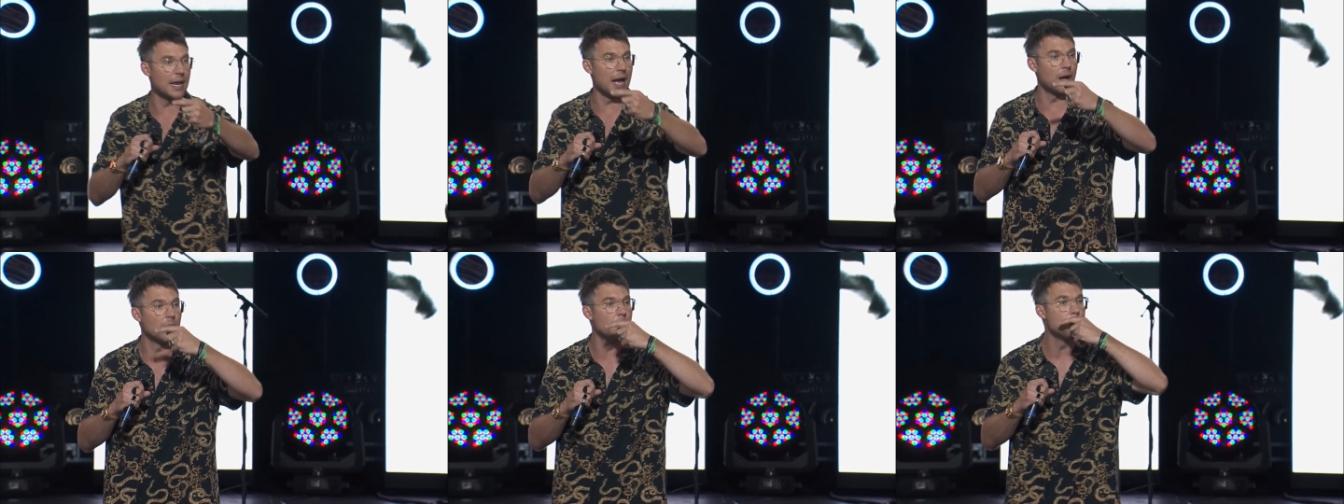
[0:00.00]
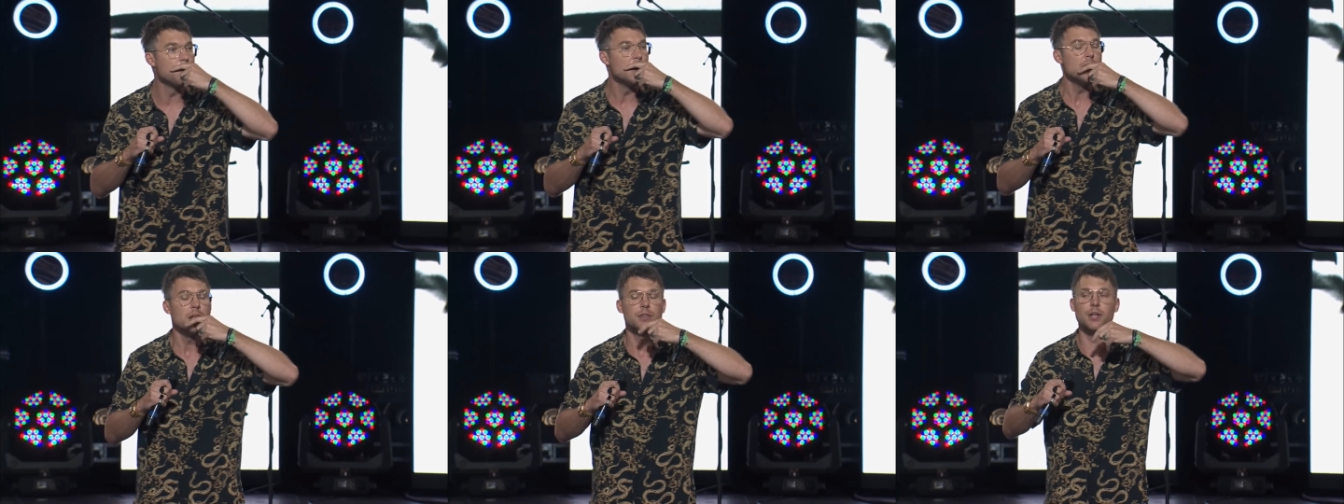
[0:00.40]
Now,
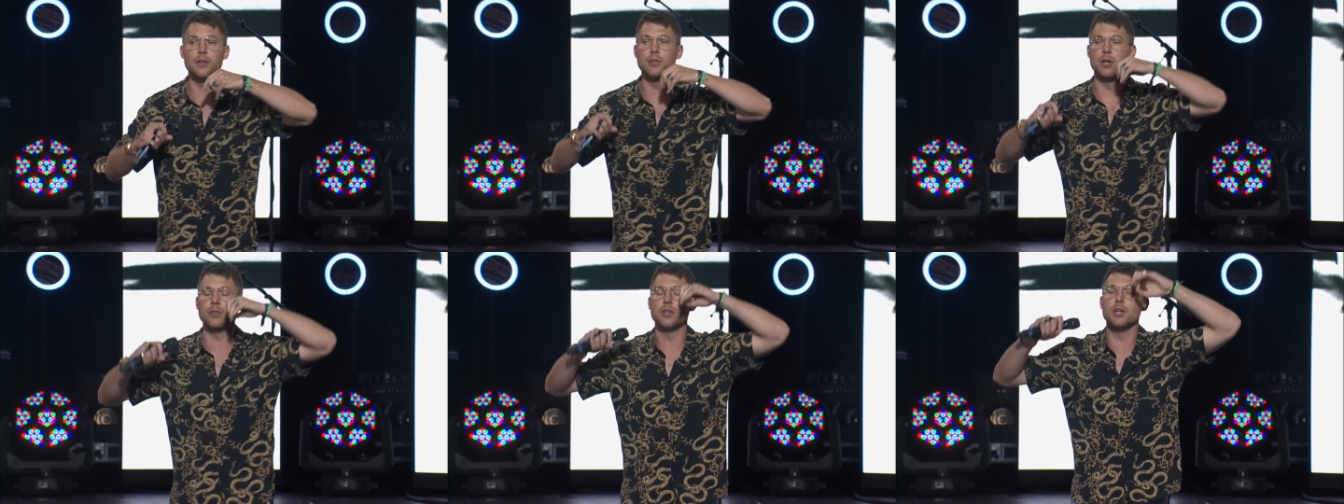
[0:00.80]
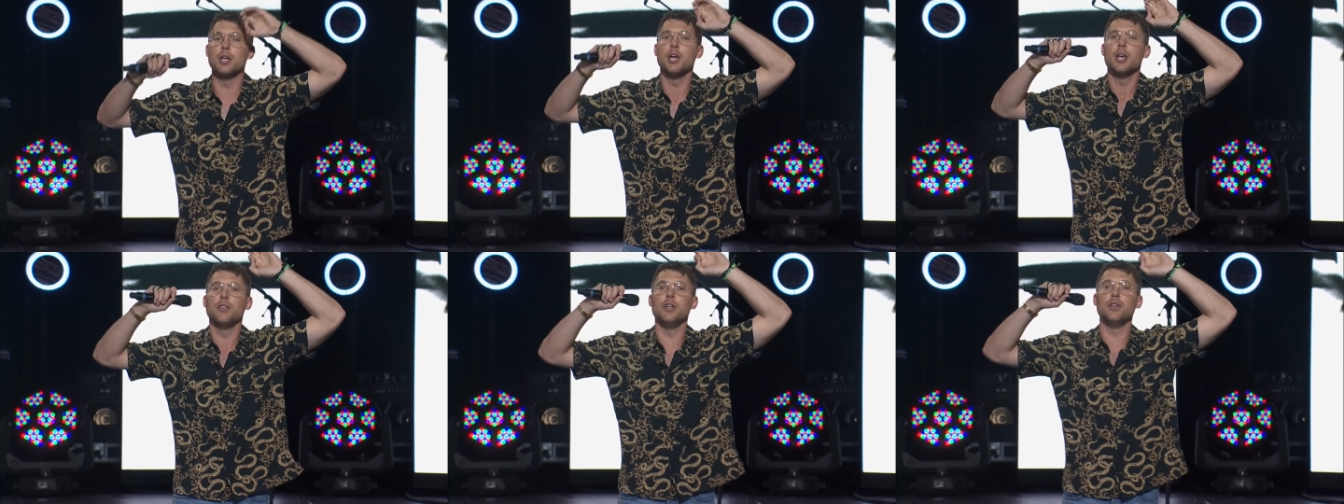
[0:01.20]
the,
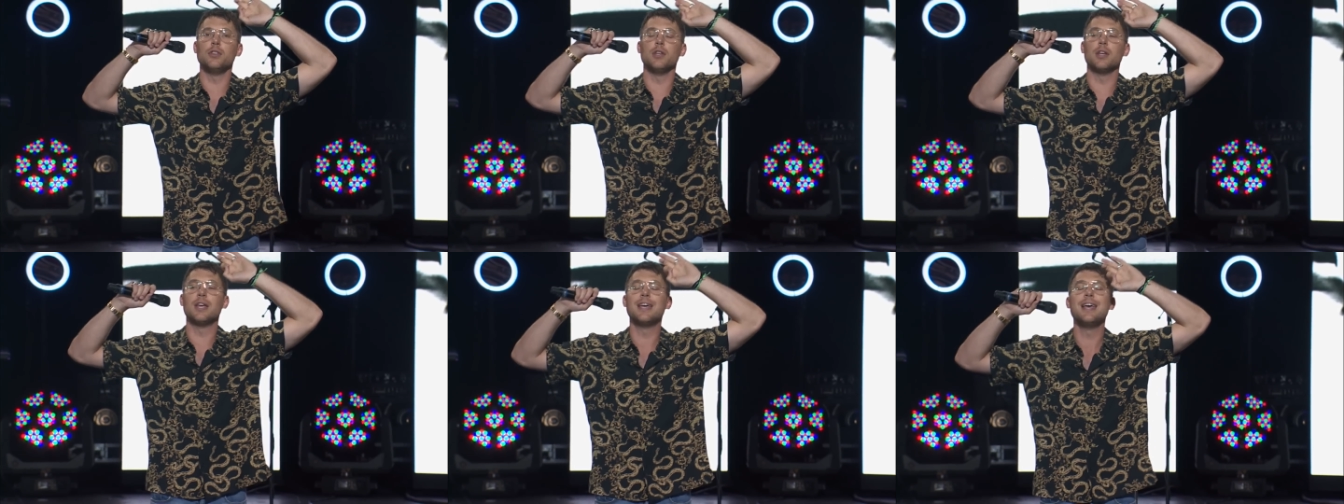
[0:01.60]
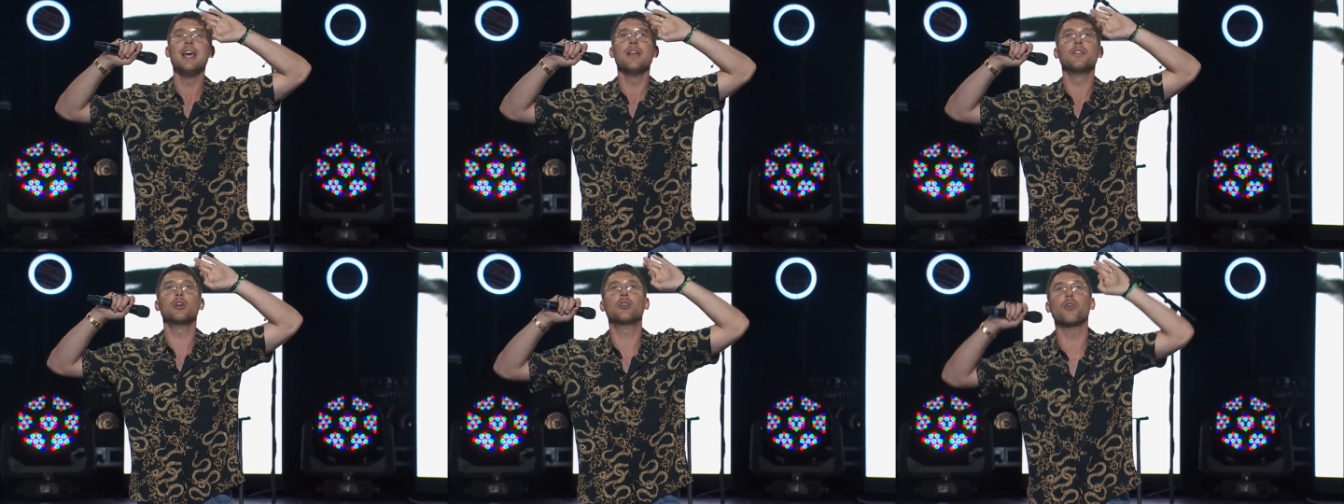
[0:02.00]
the, the, the,
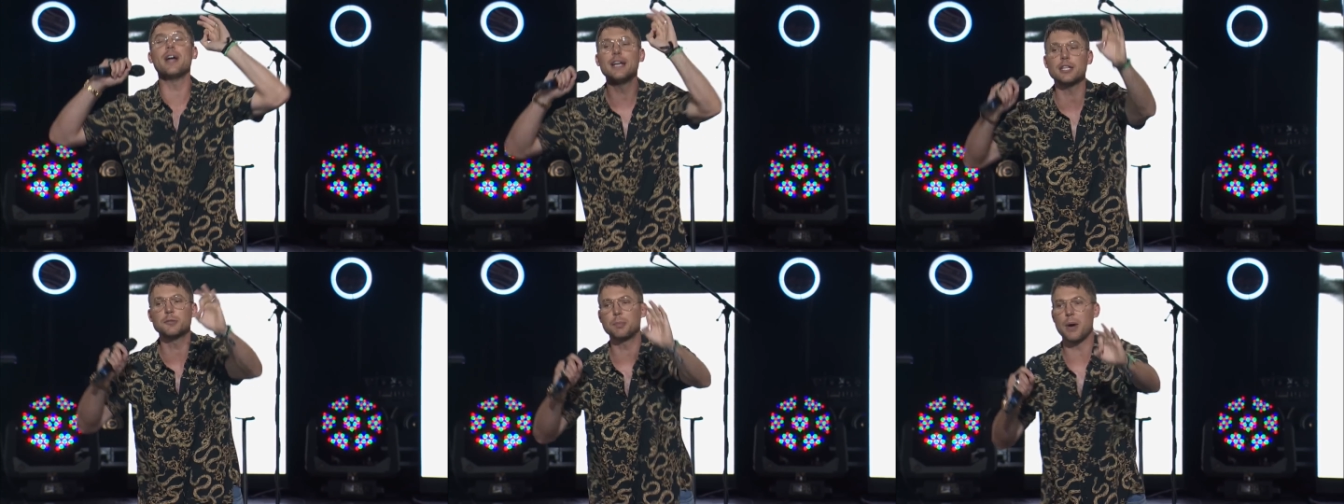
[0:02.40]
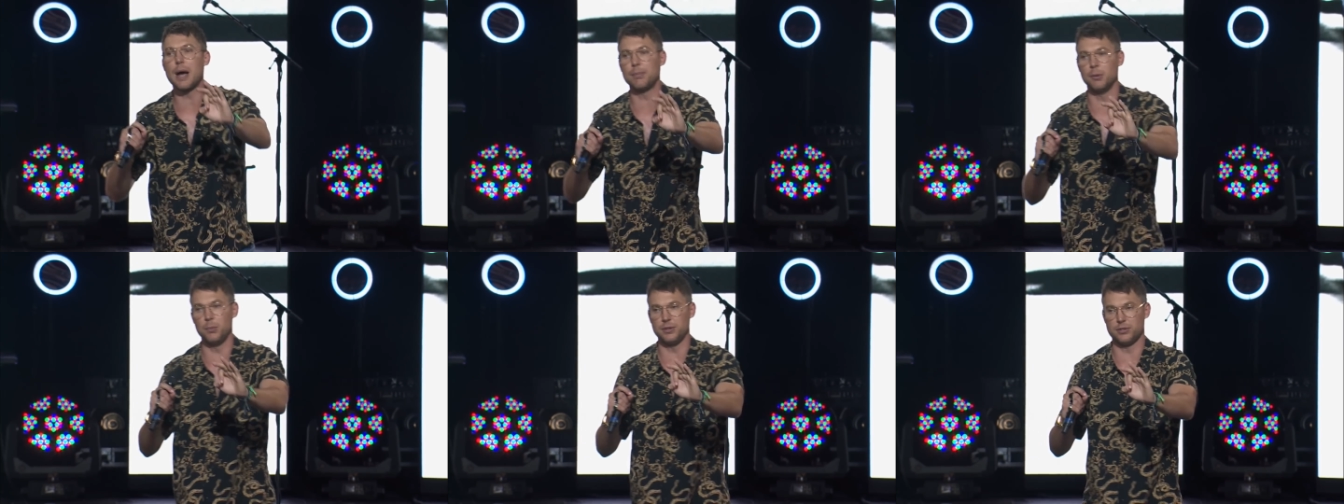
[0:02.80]
the greatest
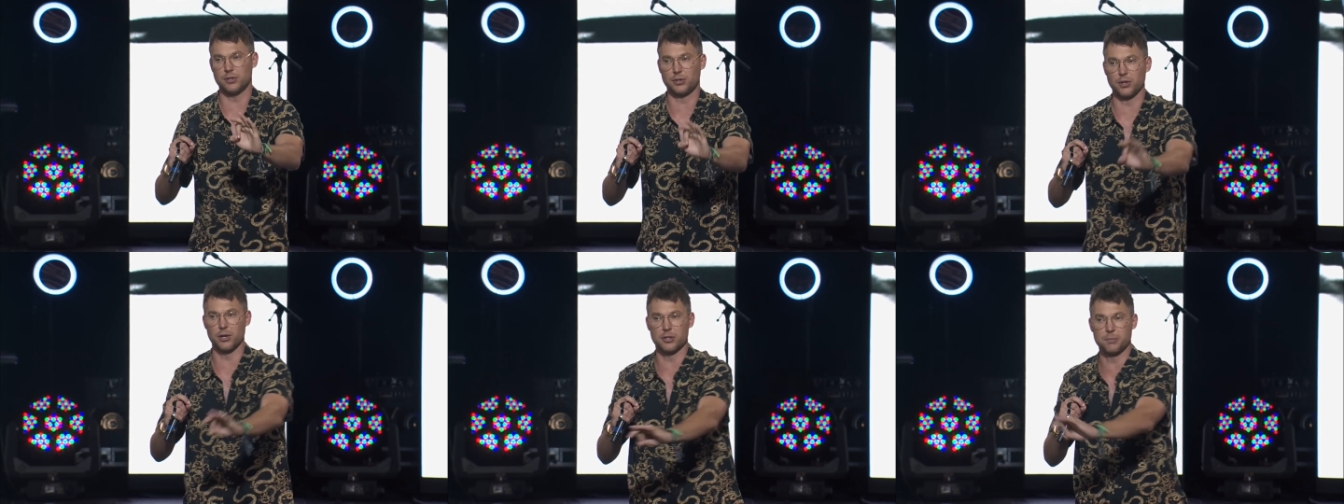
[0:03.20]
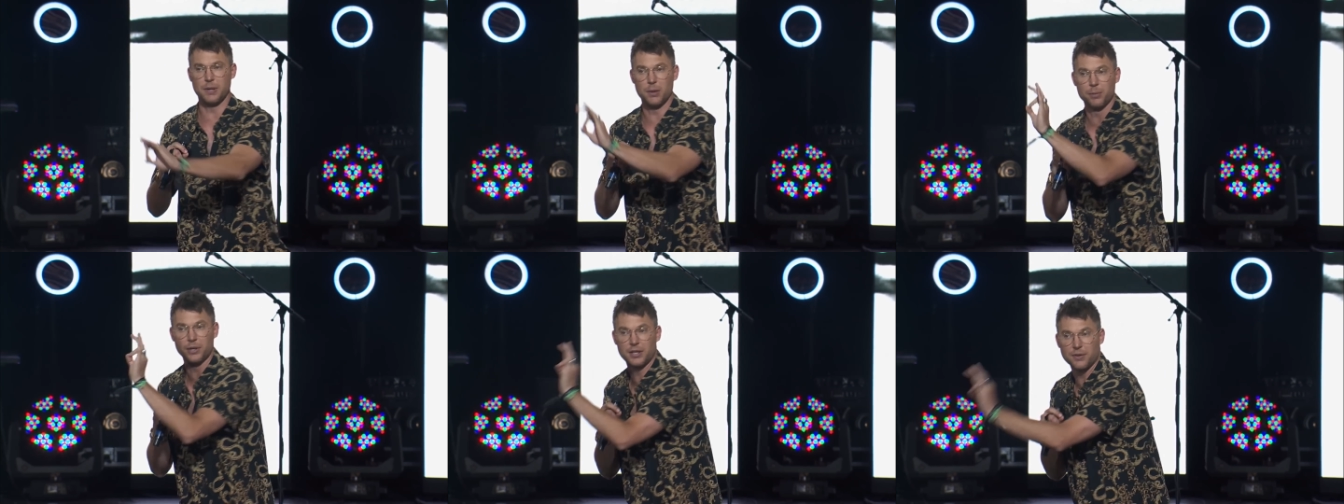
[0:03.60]
problem with
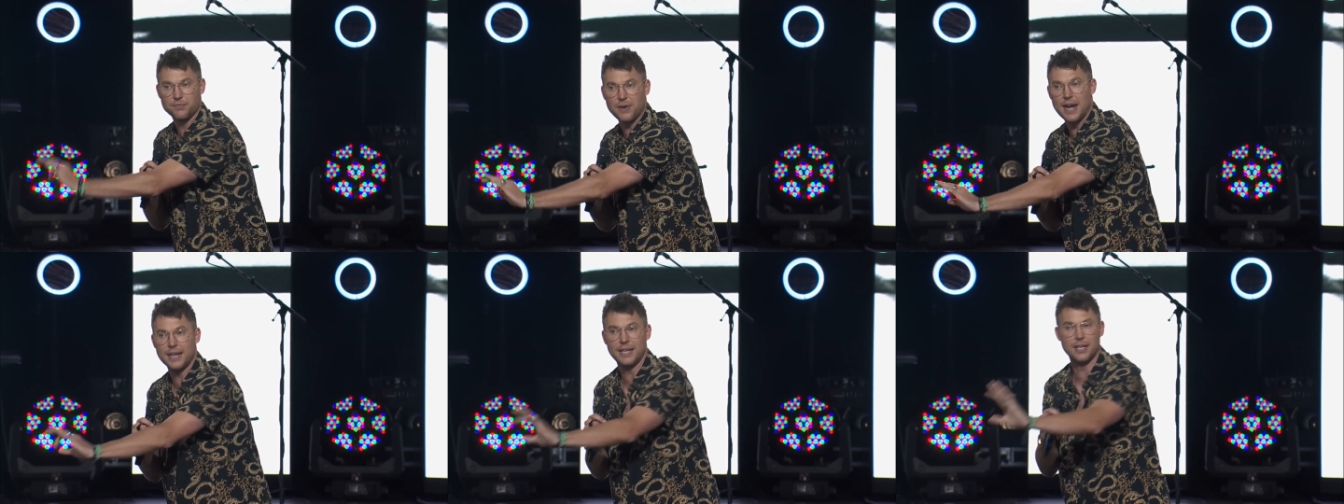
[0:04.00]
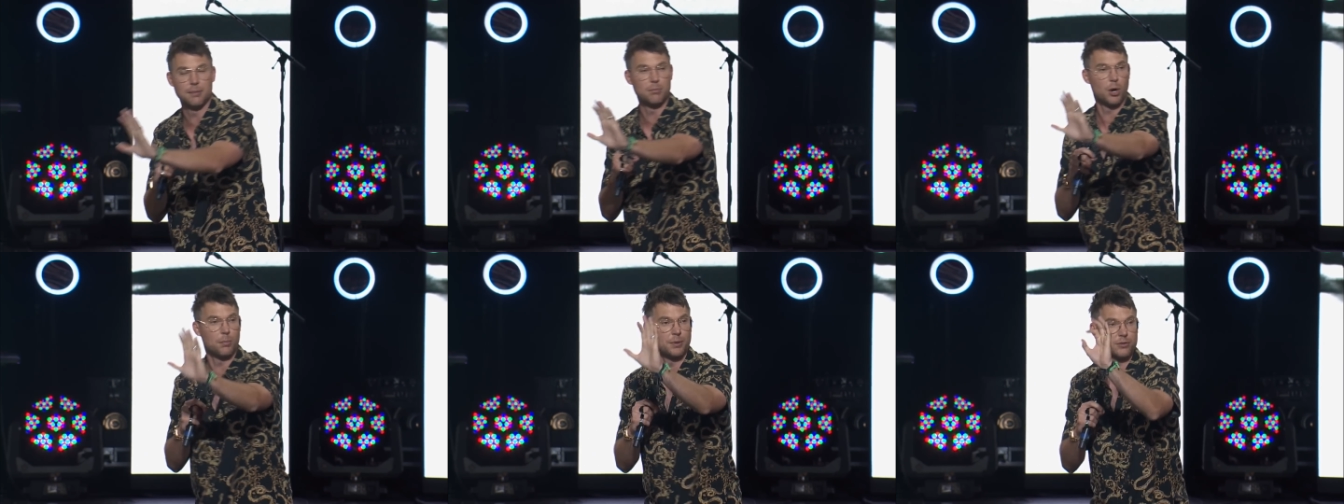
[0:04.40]
discouragement, and we're going to define it in
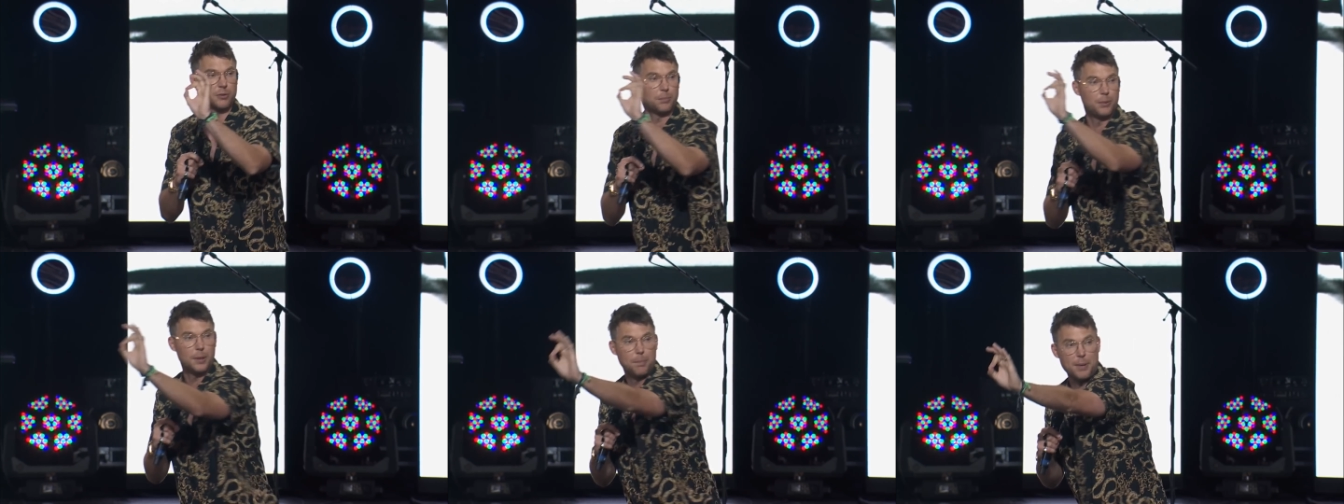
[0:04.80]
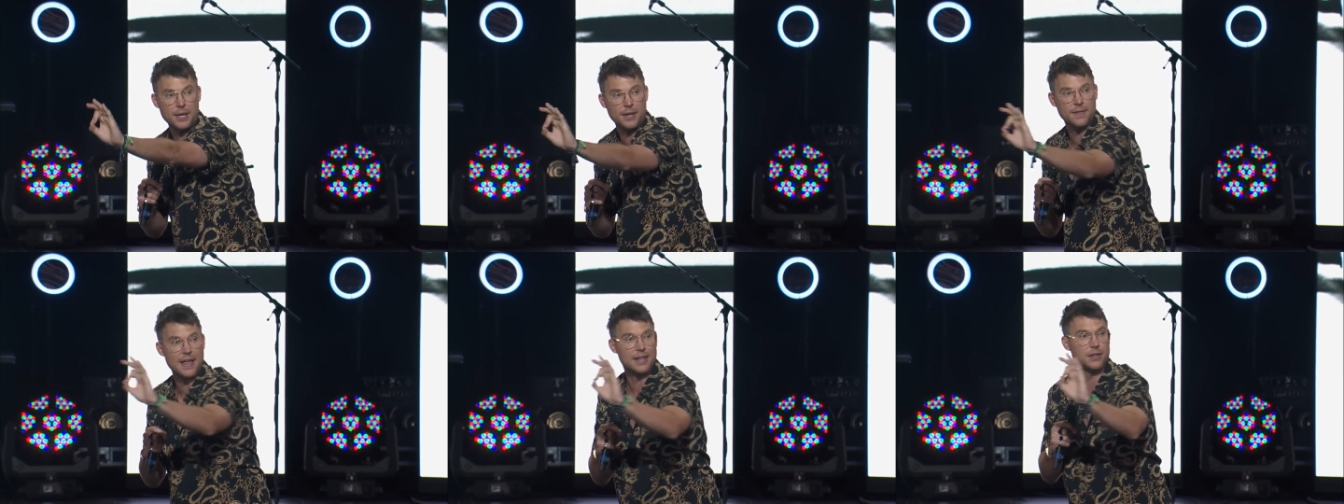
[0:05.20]
a moment, so we'll put a
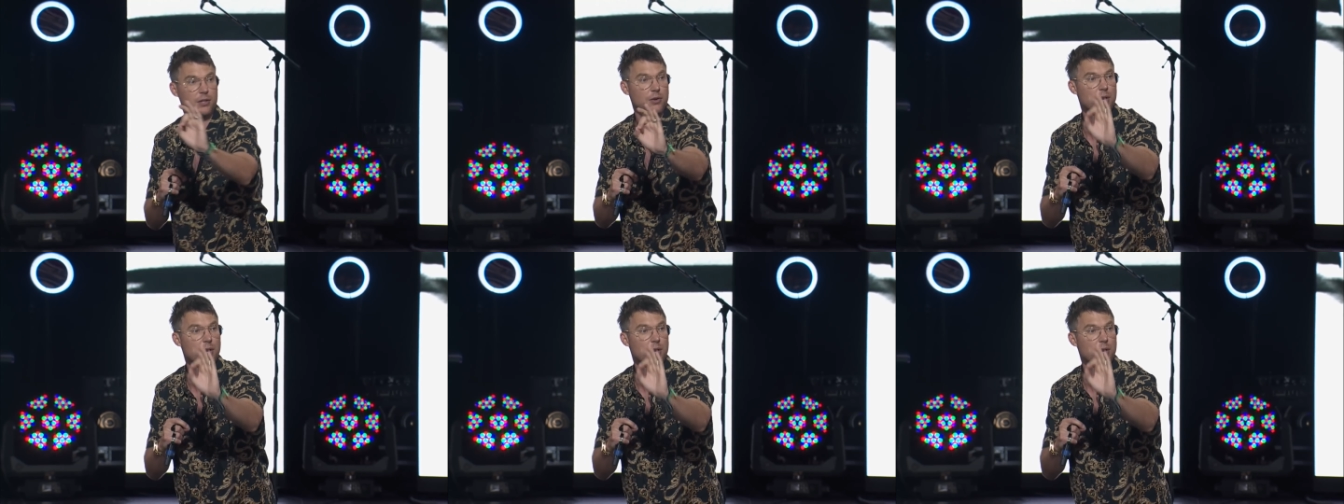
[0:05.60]
pin in that. The,